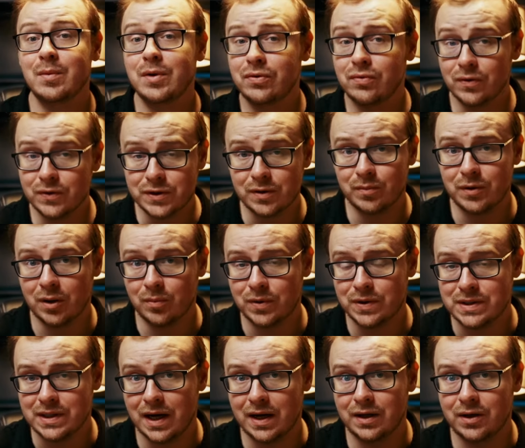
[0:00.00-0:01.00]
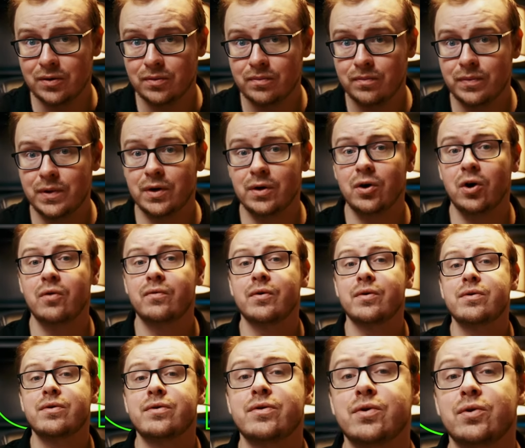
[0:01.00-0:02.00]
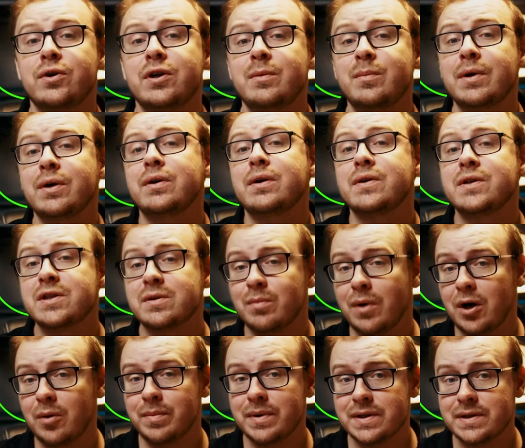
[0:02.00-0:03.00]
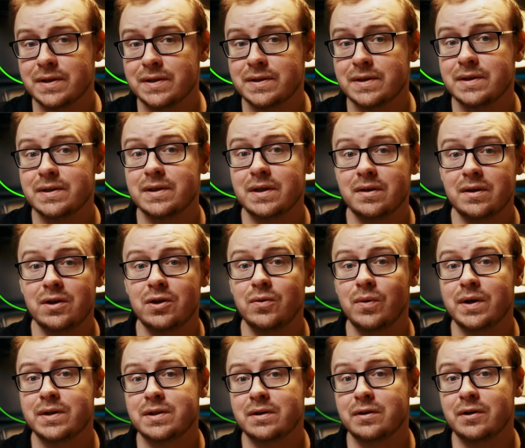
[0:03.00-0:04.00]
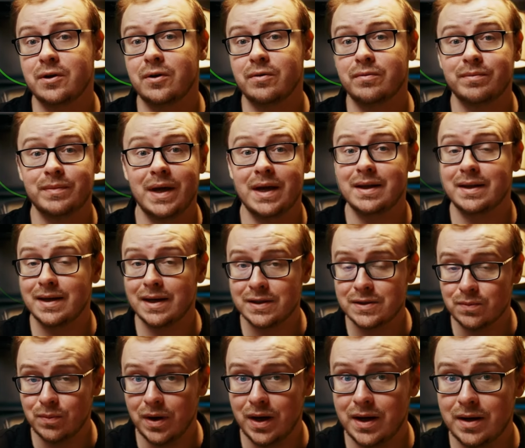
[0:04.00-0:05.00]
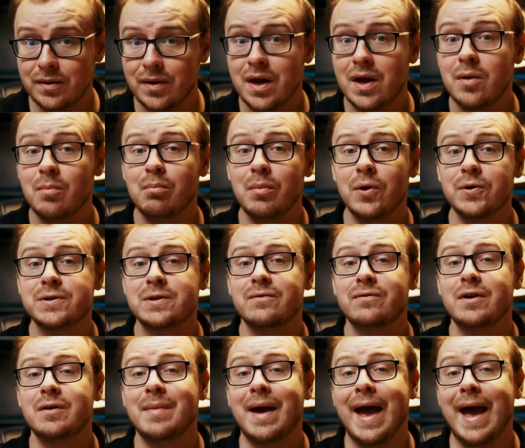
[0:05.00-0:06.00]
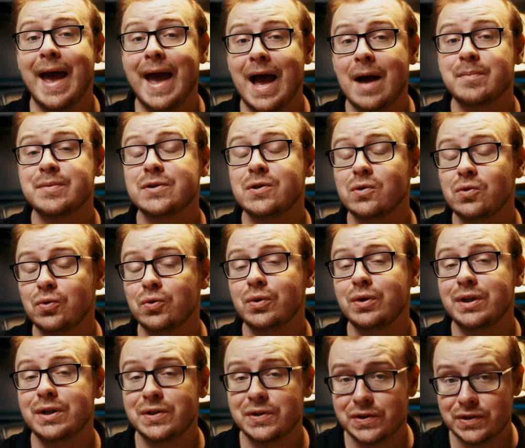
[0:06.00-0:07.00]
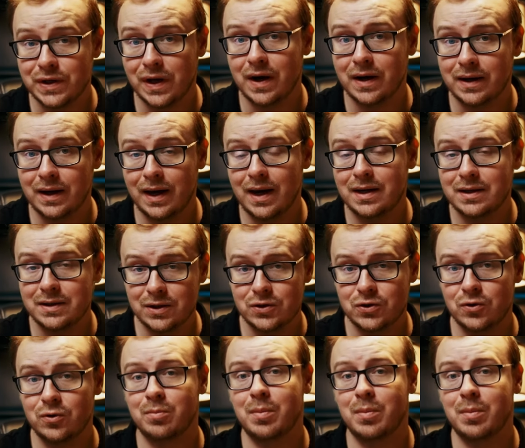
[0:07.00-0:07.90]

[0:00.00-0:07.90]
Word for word: me throw some numbers at you. There are over 30 million small businesses in the US alone. And guess what? Most of them absolutely suck at digital